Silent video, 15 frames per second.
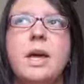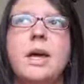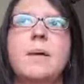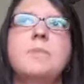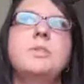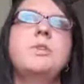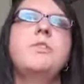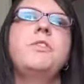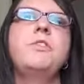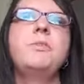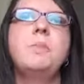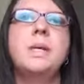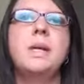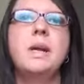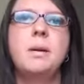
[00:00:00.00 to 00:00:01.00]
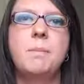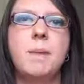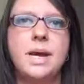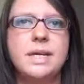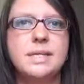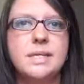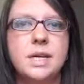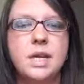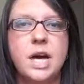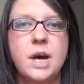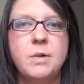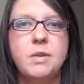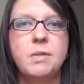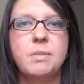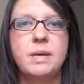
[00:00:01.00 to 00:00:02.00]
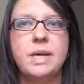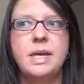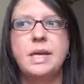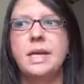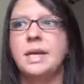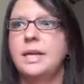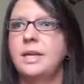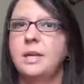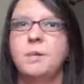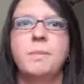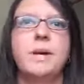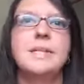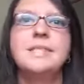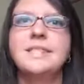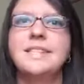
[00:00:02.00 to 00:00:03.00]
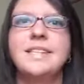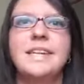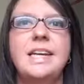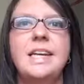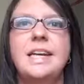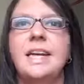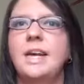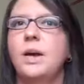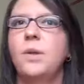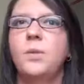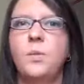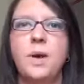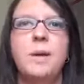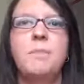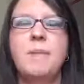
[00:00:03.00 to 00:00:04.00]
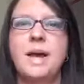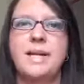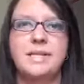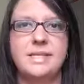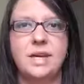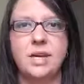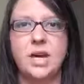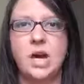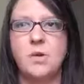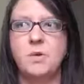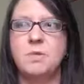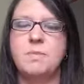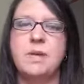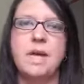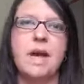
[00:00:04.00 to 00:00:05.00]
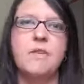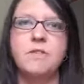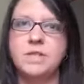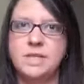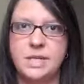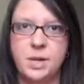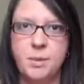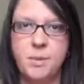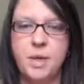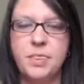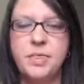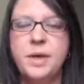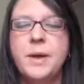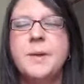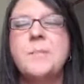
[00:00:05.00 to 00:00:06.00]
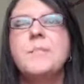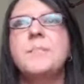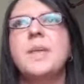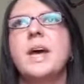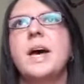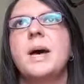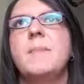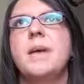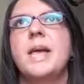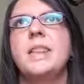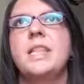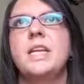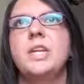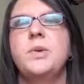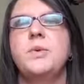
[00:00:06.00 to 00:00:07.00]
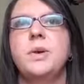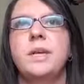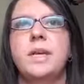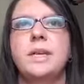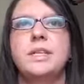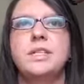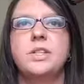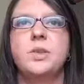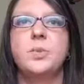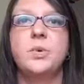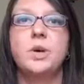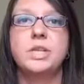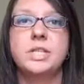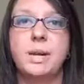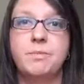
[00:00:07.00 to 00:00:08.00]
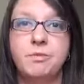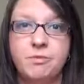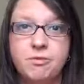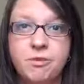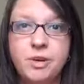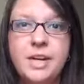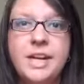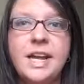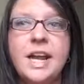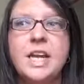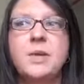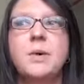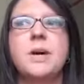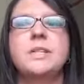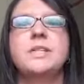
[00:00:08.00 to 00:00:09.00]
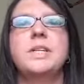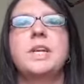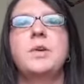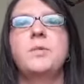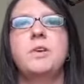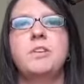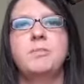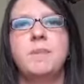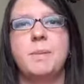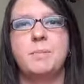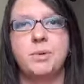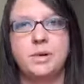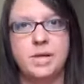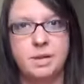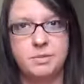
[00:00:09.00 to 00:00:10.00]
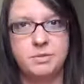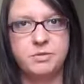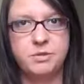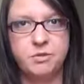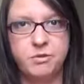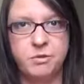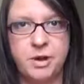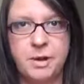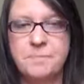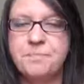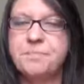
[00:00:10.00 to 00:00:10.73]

So if you've been on a mindset call with me, you're basically getting 1 mindset call with me every single month. And then you get the workshop for free, and you also get 1 of my book clubs for free.